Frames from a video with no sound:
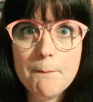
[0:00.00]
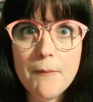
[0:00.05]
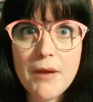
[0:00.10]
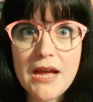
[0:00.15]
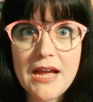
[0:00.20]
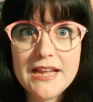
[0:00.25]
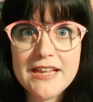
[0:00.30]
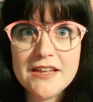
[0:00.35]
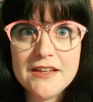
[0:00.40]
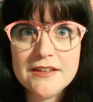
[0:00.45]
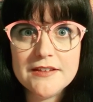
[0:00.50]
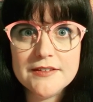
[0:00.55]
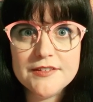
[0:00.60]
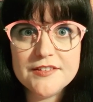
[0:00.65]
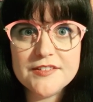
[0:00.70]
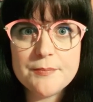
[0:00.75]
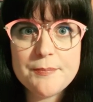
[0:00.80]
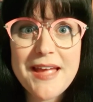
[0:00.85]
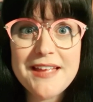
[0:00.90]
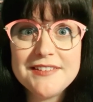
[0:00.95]

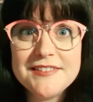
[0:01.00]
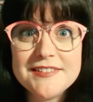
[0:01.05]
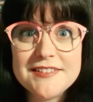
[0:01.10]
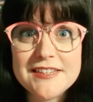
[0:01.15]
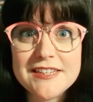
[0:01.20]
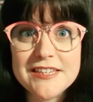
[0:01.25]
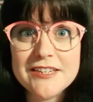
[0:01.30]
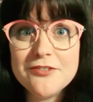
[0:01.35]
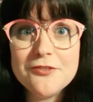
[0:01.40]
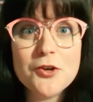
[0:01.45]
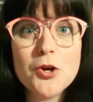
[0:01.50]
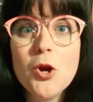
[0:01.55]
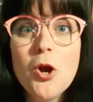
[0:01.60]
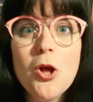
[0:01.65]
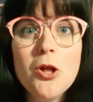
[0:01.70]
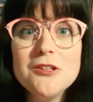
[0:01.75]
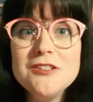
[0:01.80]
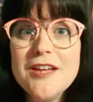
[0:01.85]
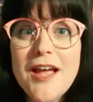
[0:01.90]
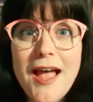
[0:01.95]
Maya's bestie
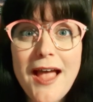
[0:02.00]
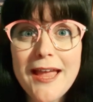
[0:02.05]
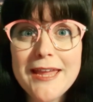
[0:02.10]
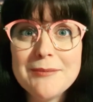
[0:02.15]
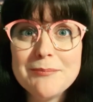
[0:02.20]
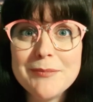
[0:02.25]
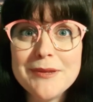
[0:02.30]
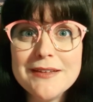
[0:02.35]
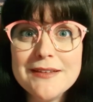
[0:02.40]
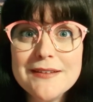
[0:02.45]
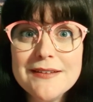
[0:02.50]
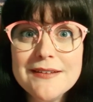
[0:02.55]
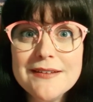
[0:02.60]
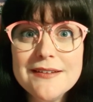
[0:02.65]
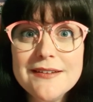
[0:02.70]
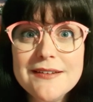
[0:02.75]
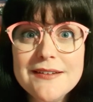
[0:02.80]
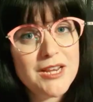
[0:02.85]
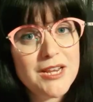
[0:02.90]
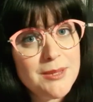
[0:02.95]
for all time.
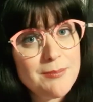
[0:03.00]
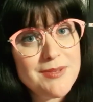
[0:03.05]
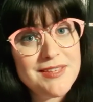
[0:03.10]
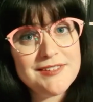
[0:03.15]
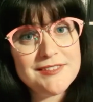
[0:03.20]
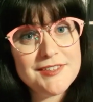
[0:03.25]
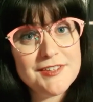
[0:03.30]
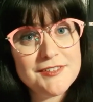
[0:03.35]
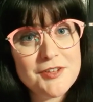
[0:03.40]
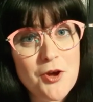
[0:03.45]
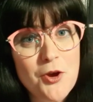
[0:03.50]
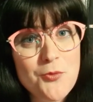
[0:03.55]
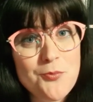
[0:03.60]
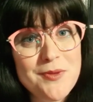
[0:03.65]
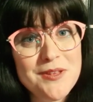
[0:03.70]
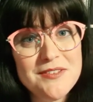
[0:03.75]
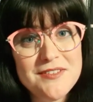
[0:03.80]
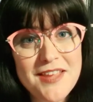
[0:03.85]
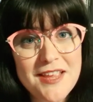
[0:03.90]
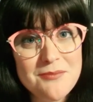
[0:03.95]
But he missed his
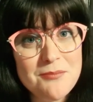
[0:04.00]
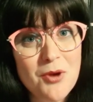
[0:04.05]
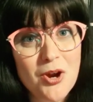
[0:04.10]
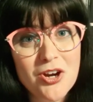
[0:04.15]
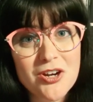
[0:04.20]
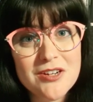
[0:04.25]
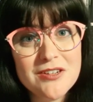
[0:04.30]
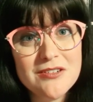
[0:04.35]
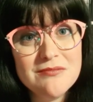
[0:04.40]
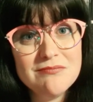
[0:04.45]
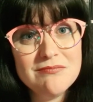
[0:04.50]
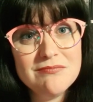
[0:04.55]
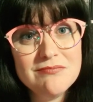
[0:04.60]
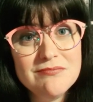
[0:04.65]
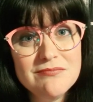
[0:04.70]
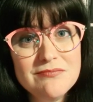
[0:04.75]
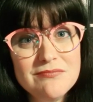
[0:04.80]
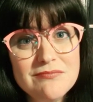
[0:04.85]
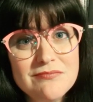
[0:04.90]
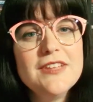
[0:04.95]
home in Denmark.
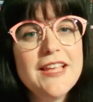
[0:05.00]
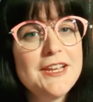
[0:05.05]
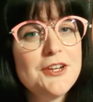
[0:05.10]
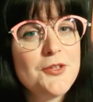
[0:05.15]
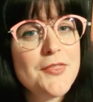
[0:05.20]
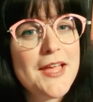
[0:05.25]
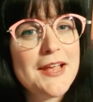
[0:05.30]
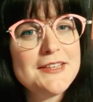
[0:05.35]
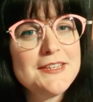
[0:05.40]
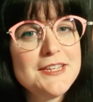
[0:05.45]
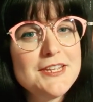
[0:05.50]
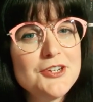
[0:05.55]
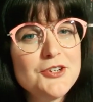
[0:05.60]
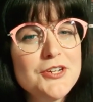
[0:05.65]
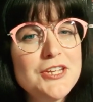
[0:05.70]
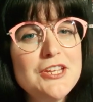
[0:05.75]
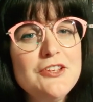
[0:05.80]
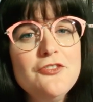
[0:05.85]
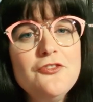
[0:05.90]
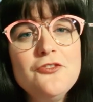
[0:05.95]
Later that
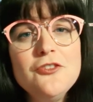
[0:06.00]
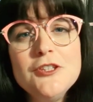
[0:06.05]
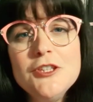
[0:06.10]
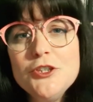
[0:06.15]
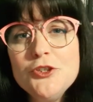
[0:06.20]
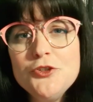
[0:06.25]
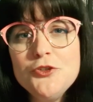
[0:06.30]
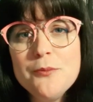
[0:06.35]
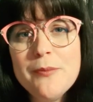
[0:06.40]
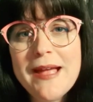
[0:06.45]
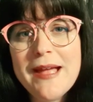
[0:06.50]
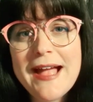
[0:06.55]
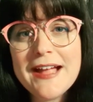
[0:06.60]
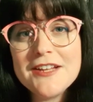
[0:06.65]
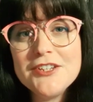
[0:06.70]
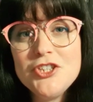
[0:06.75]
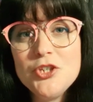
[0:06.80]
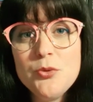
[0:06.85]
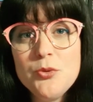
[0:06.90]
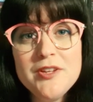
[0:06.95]
year, he flew
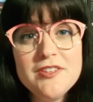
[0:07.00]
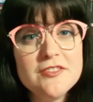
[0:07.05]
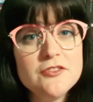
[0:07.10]
back